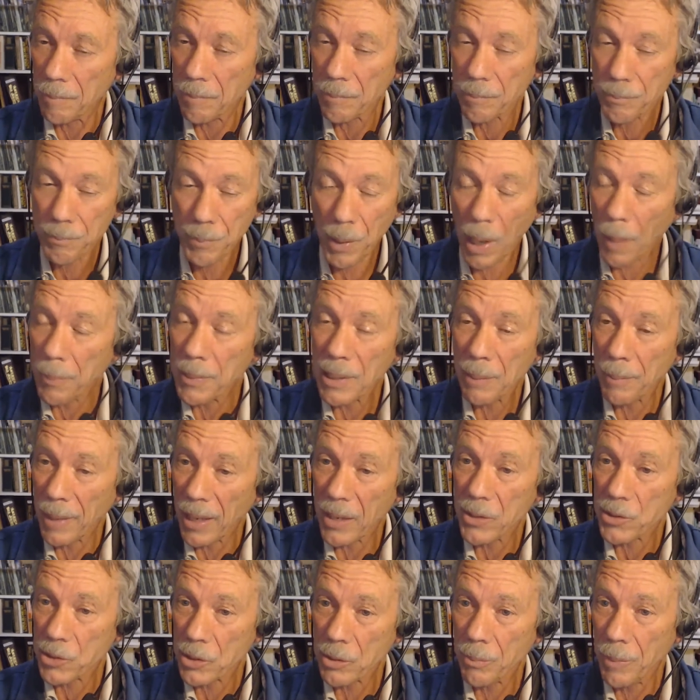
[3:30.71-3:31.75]
properly
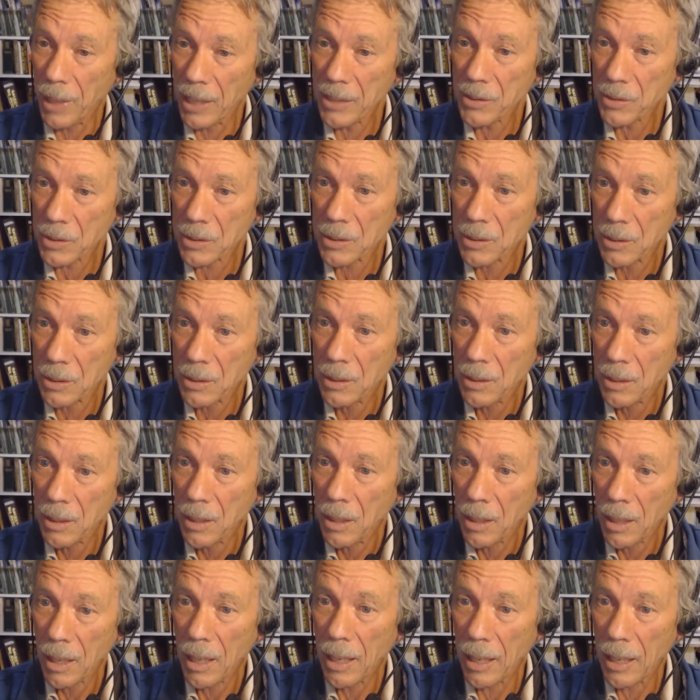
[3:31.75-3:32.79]
manage their mites,
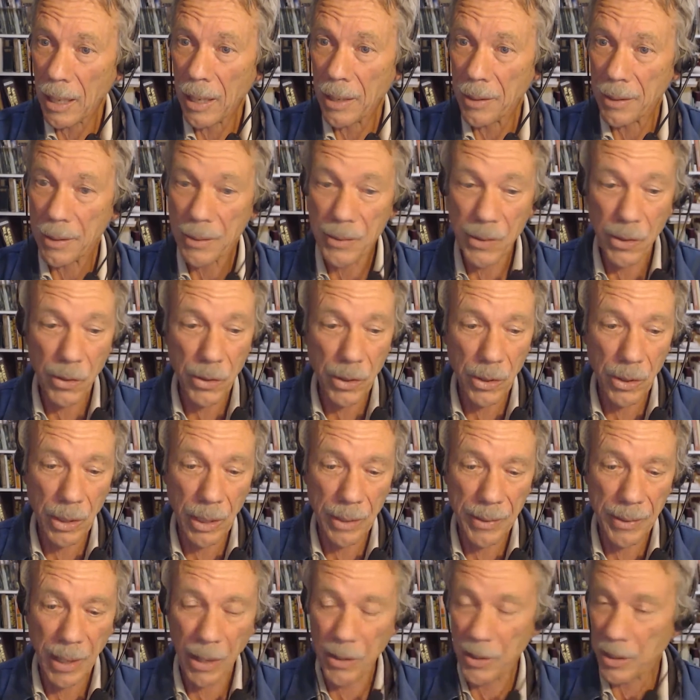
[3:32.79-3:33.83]
and they're going to
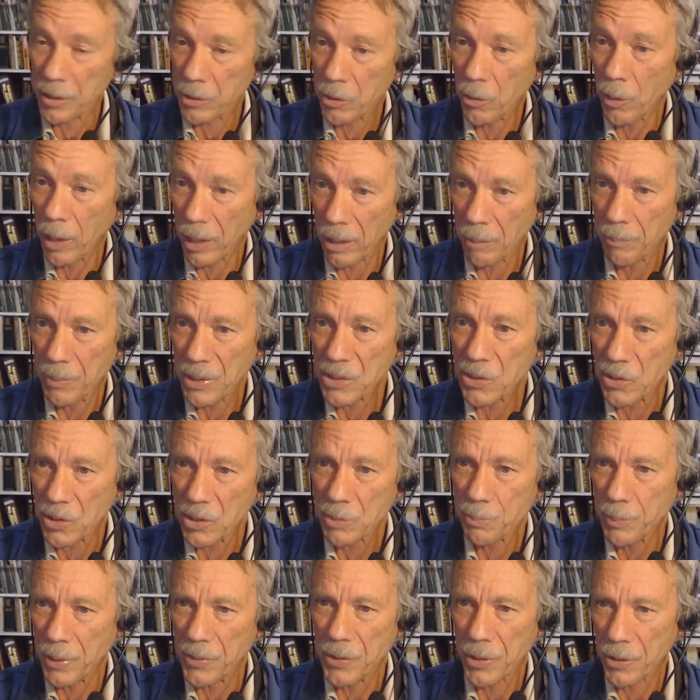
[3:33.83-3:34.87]
not only go out of business,
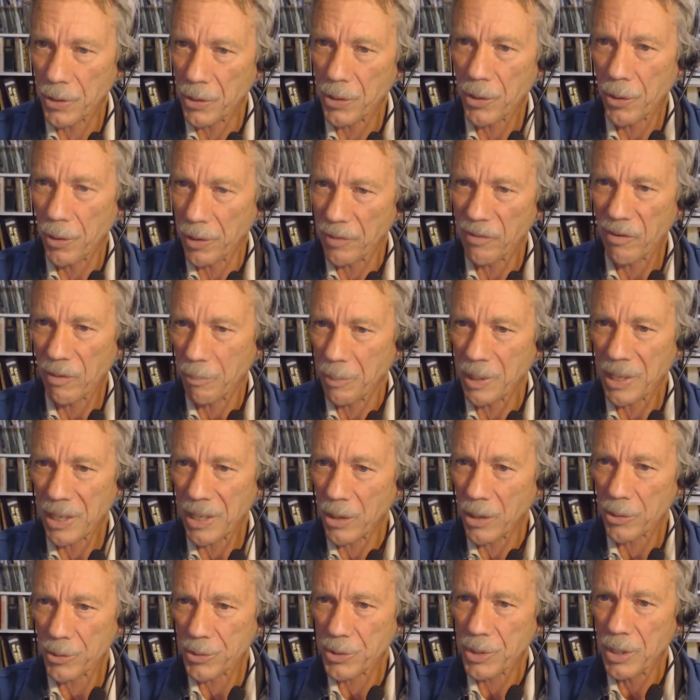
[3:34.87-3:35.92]
but they're going to hurt everybody
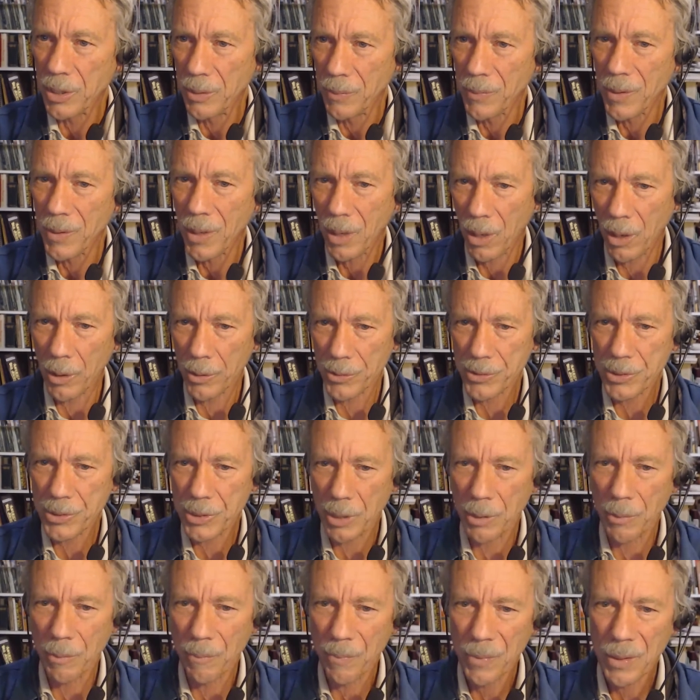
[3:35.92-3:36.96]
else
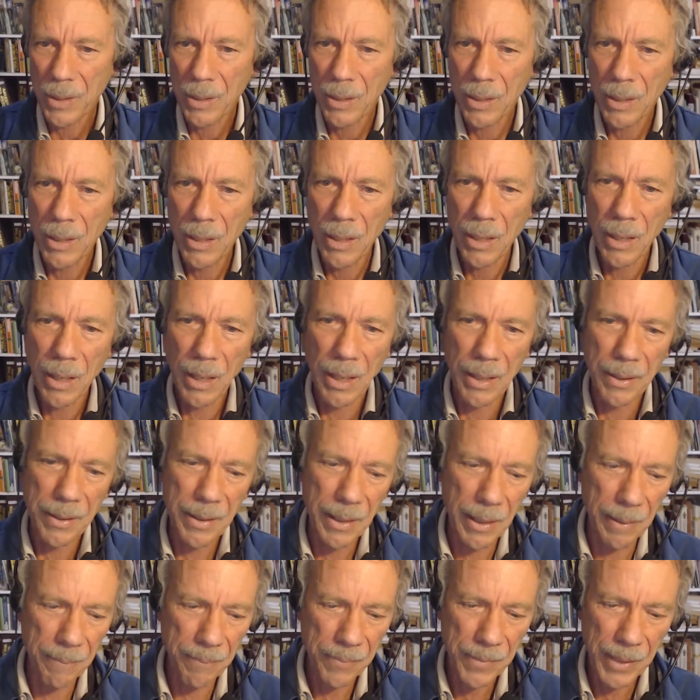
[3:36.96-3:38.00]
also. And
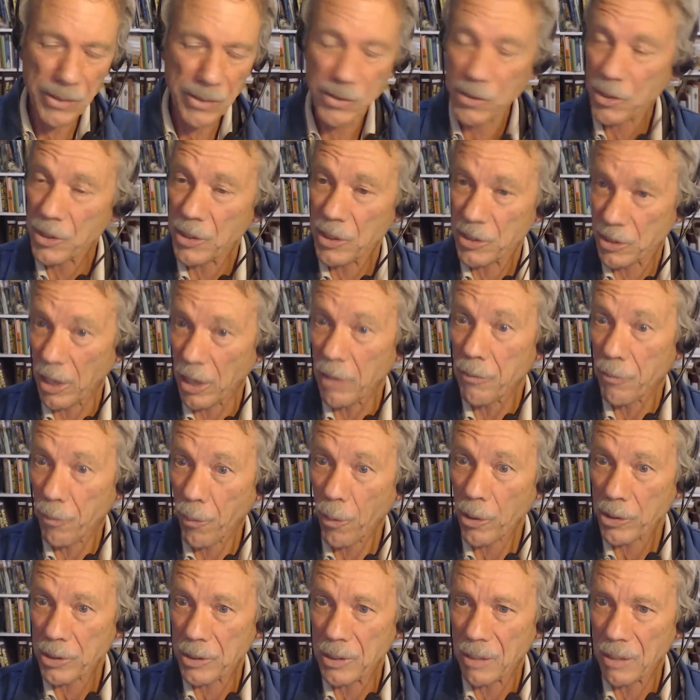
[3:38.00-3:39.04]
it's
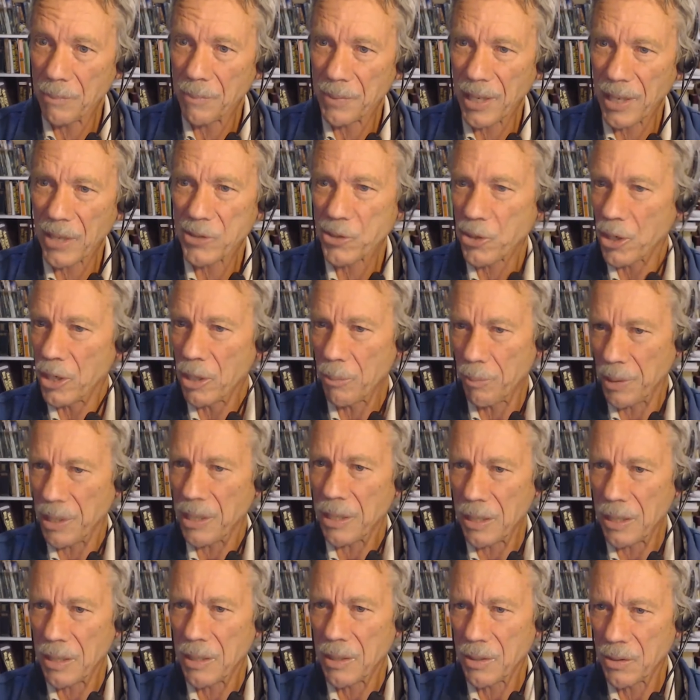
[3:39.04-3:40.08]
unfortunate, but that's going to
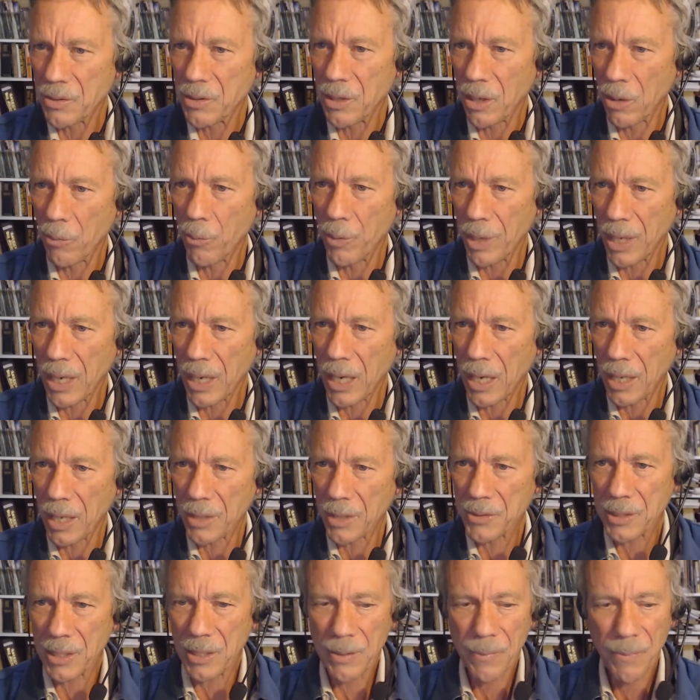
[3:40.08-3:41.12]
be the reality.